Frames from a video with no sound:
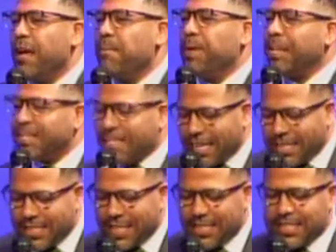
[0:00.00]
Because they
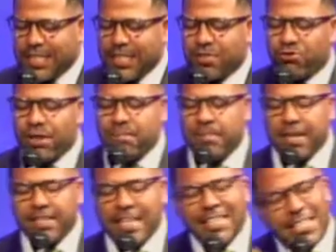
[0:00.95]
just didn't dream
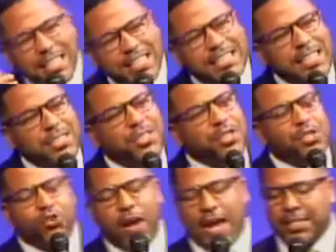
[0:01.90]
big. They just didn't
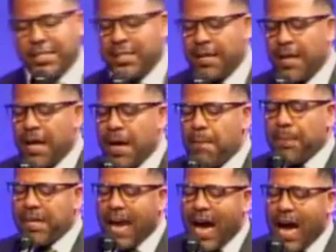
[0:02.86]
stretch
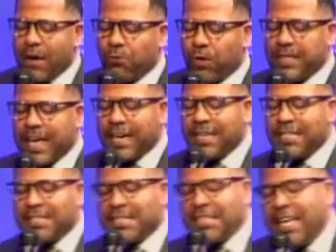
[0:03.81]
beyond what they
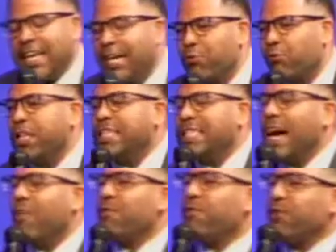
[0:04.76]
could see and reach
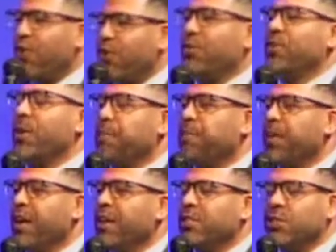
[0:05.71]
out further
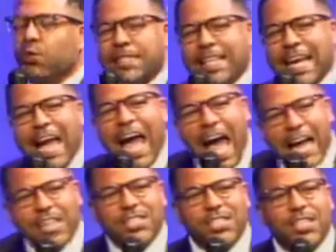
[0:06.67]
to what they
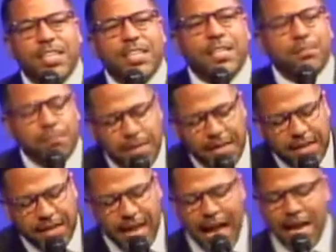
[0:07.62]
actually could be
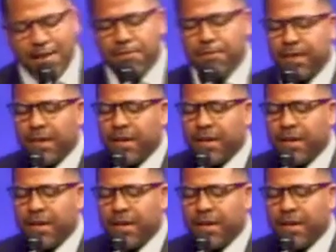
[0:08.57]
in life.